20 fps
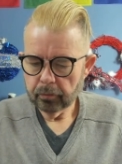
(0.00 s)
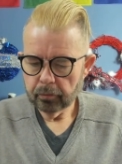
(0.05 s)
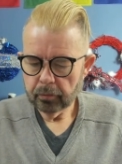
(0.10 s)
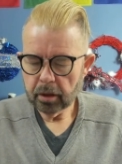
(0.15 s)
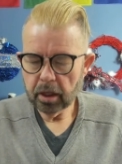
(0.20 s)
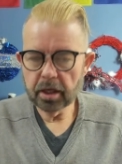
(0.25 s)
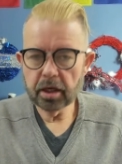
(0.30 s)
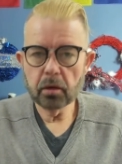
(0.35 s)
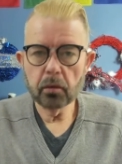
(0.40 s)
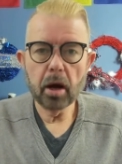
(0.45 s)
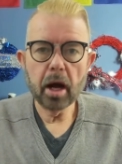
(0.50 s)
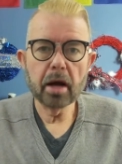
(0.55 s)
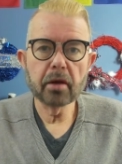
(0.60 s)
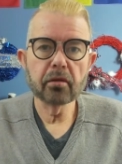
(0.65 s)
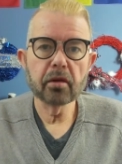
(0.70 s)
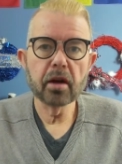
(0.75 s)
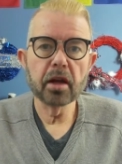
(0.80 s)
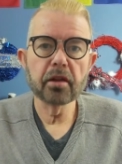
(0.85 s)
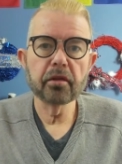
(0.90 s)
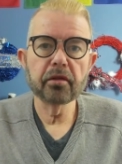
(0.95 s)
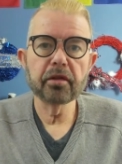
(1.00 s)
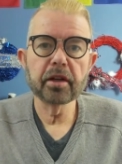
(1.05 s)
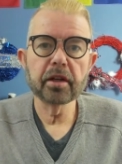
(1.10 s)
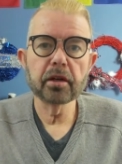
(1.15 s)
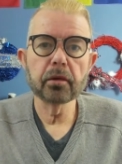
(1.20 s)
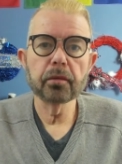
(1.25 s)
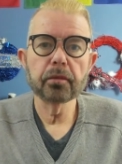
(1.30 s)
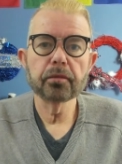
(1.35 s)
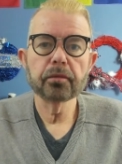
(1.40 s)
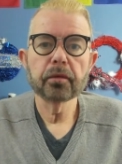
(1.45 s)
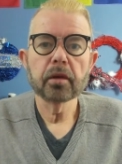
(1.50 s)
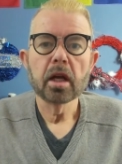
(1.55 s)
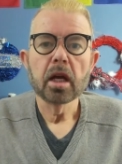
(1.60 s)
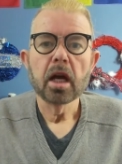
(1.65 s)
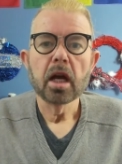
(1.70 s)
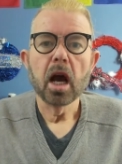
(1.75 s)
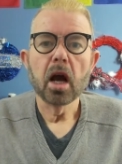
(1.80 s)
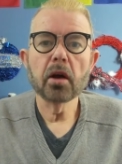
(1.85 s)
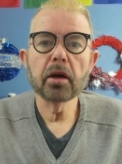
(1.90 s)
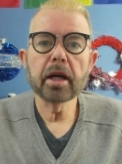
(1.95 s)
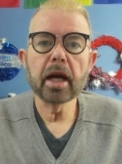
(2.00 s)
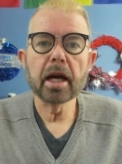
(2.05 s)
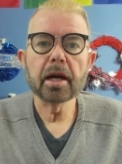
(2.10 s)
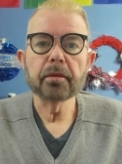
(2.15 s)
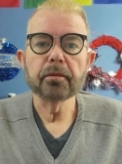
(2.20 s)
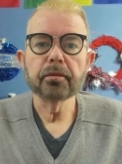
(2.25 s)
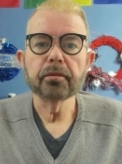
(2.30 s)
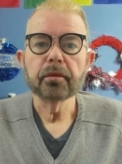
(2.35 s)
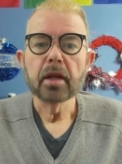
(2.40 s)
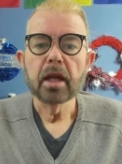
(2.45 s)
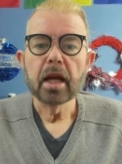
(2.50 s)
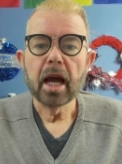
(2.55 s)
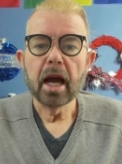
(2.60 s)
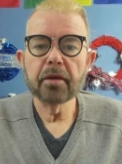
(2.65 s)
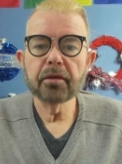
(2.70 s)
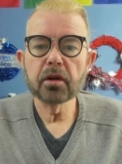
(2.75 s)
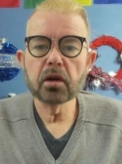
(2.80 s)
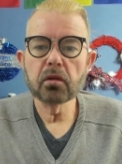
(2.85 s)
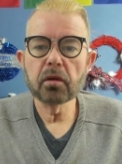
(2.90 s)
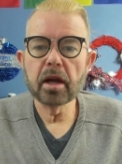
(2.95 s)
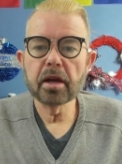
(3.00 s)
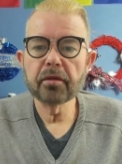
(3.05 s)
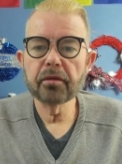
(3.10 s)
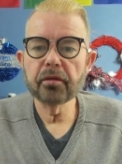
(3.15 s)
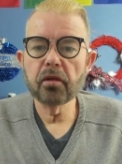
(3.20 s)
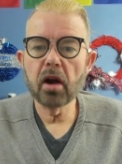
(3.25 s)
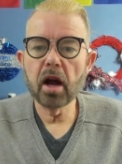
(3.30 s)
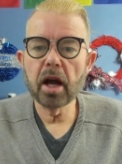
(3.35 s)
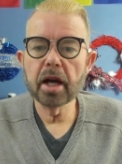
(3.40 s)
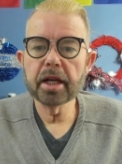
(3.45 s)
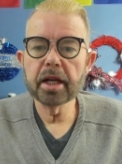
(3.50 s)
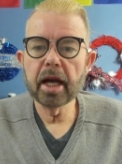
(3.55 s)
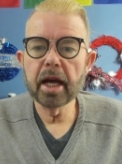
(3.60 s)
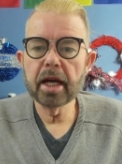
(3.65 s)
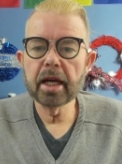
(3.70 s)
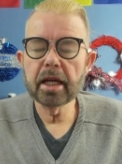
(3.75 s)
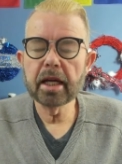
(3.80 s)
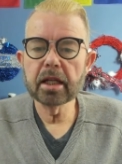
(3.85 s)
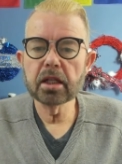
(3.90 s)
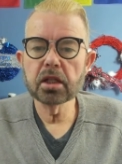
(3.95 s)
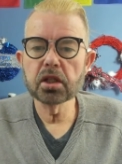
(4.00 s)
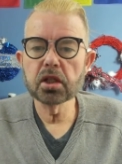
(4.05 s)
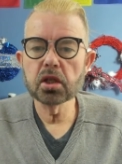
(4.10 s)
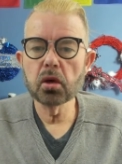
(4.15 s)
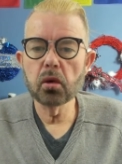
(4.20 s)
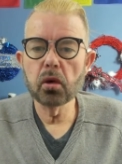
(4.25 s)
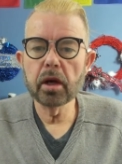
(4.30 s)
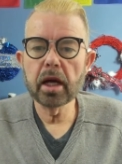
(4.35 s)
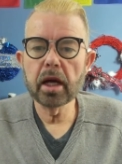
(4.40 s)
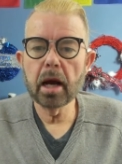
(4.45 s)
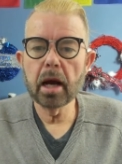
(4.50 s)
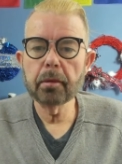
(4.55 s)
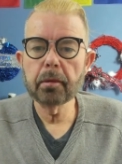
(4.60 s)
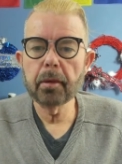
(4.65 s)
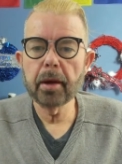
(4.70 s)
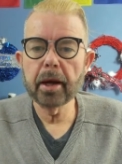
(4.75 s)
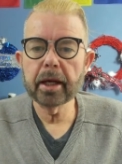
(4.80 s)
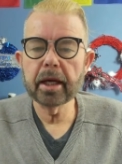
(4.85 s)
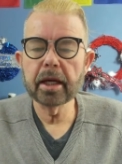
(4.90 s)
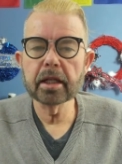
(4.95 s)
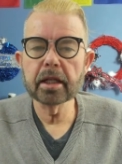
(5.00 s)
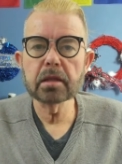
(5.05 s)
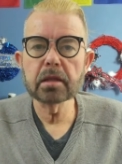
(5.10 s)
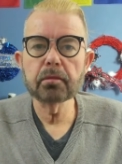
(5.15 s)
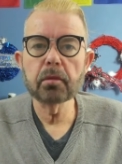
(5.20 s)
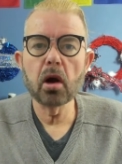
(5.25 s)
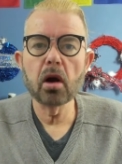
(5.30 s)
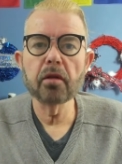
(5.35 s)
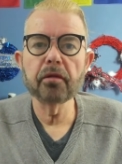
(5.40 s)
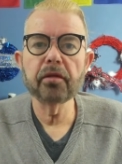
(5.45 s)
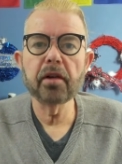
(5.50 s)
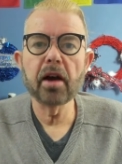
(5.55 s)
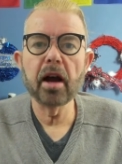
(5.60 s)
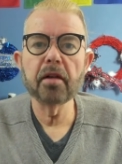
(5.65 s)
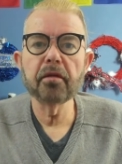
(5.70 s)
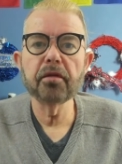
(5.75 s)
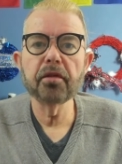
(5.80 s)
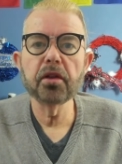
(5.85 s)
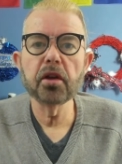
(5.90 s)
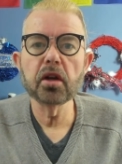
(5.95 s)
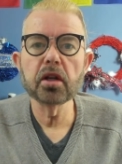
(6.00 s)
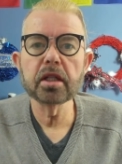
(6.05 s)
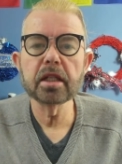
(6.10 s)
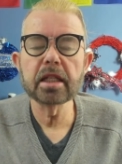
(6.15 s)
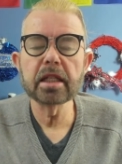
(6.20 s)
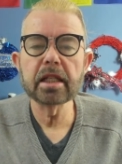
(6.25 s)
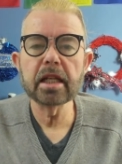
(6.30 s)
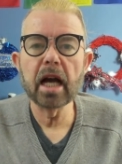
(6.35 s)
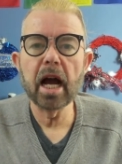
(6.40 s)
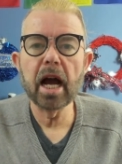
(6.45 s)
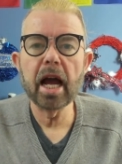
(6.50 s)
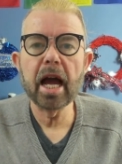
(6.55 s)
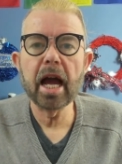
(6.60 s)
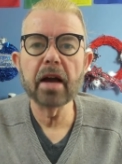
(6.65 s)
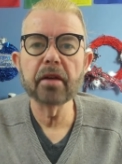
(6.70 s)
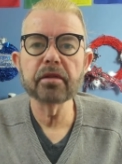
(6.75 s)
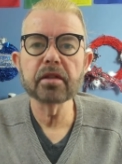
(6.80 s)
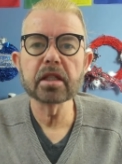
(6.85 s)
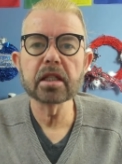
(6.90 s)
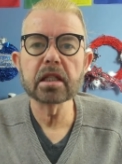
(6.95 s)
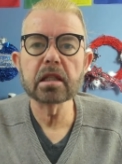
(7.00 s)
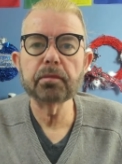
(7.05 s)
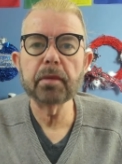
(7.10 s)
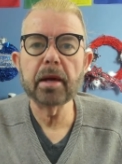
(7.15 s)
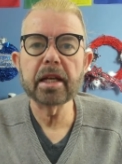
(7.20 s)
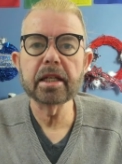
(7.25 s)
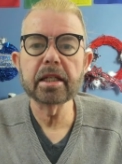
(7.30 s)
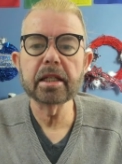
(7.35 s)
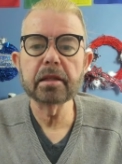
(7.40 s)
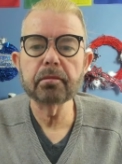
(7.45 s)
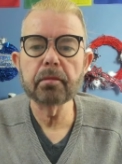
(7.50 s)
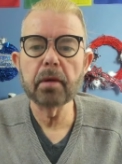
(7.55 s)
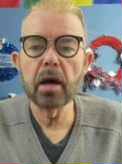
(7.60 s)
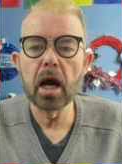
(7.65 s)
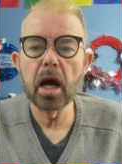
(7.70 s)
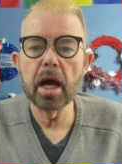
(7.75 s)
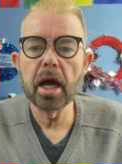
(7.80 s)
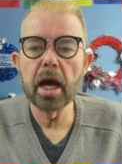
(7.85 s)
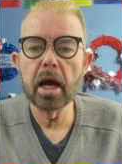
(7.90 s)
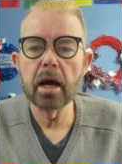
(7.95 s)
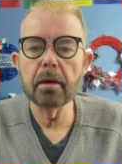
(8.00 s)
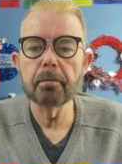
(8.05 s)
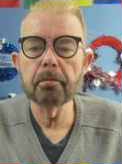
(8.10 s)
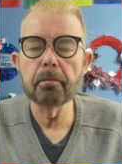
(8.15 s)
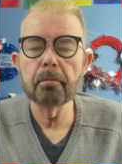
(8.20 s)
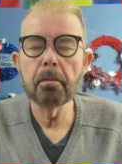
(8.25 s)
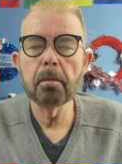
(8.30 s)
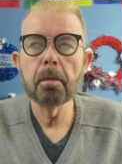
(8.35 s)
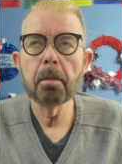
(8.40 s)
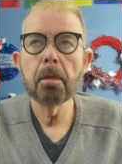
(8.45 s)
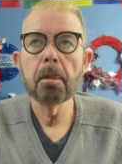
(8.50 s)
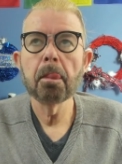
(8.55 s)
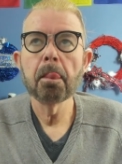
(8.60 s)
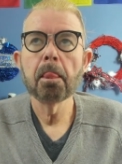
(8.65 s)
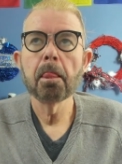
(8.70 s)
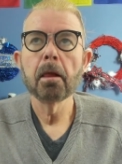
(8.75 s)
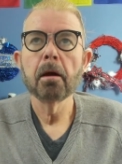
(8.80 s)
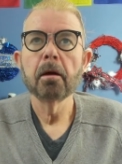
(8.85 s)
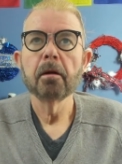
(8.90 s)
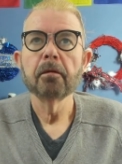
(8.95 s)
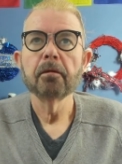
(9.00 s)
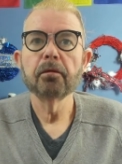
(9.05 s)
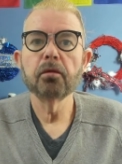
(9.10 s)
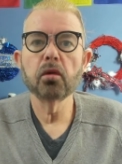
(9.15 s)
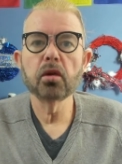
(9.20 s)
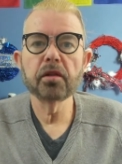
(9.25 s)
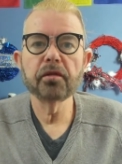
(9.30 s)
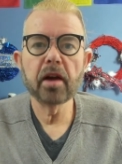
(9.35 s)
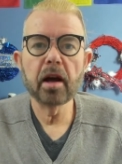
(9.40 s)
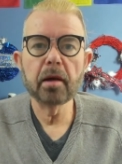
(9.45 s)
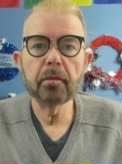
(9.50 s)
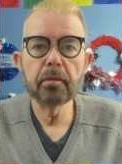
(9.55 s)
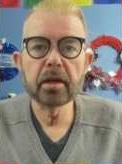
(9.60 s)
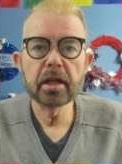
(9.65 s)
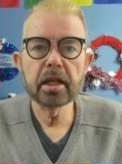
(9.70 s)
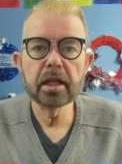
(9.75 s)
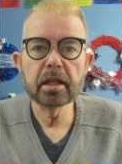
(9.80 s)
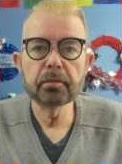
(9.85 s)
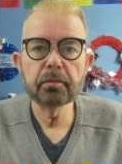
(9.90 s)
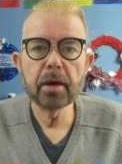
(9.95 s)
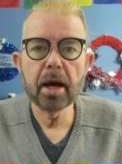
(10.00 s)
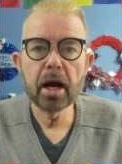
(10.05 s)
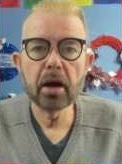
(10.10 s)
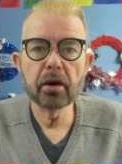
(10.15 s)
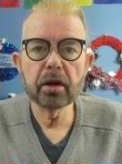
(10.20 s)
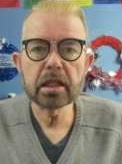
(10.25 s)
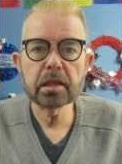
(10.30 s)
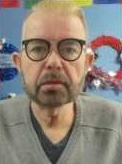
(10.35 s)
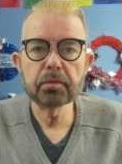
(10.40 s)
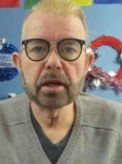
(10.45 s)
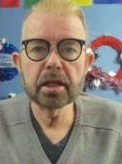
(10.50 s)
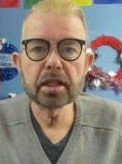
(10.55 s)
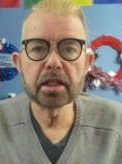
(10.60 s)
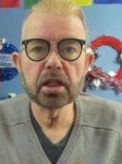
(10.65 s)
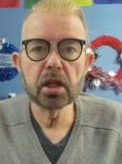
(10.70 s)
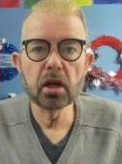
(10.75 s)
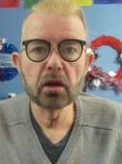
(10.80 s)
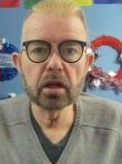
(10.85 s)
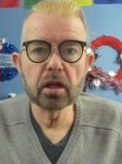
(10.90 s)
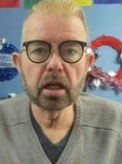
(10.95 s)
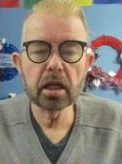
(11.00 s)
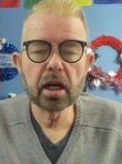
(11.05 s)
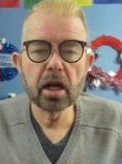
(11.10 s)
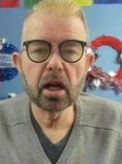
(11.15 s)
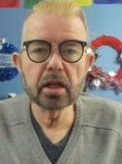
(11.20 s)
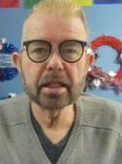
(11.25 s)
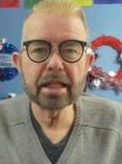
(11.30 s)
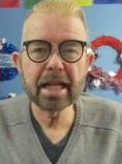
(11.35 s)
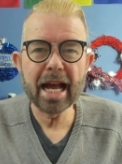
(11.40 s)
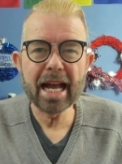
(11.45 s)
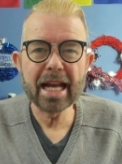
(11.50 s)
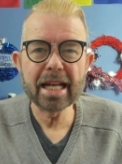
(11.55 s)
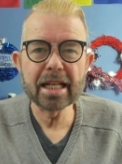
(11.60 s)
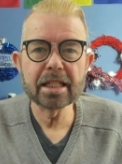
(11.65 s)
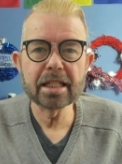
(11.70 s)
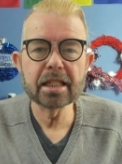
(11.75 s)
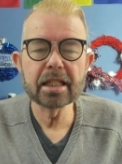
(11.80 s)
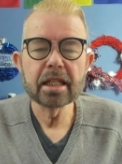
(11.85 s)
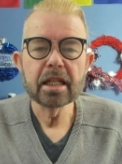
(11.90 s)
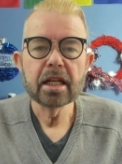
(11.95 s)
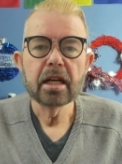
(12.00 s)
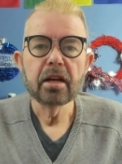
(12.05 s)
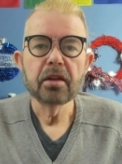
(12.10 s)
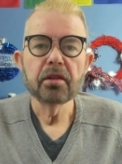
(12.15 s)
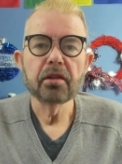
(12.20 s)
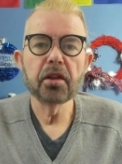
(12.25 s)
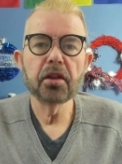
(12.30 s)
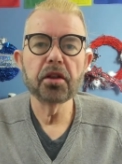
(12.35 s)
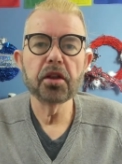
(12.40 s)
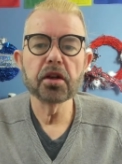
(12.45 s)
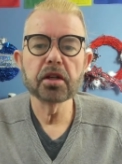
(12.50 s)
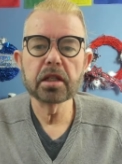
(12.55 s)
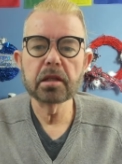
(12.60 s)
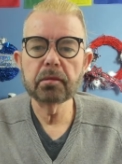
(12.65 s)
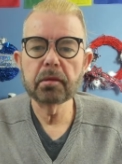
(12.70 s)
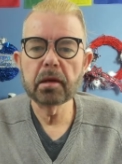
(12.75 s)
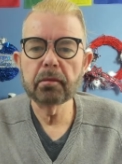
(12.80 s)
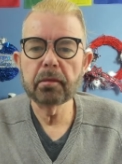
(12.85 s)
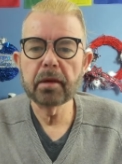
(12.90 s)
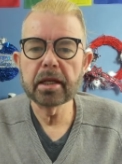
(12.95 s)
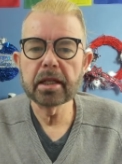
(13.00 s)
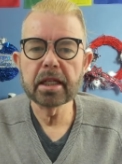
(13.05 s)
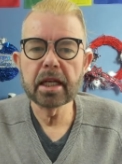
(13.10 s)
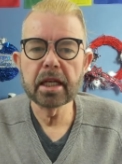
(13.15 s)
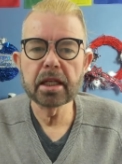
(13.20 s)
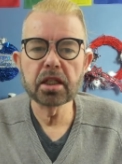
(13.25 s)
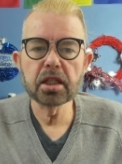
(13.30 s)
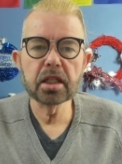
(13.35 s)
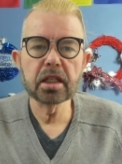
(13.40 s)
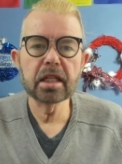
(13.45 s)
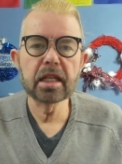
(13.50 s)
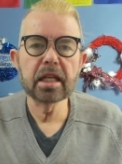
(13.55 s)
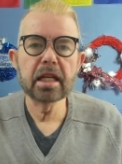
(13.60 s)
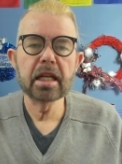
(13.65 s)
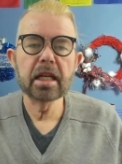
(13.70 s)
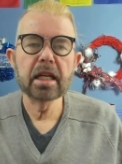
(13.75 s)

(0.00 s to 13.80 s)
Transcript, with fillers: I know what I'd rather feel. Okay, have a great Friday. Enjoy. I'll be back here tomorrow at 5:30. I have suspended my um 45 minute Power Express yoga class and the 30 minute meditation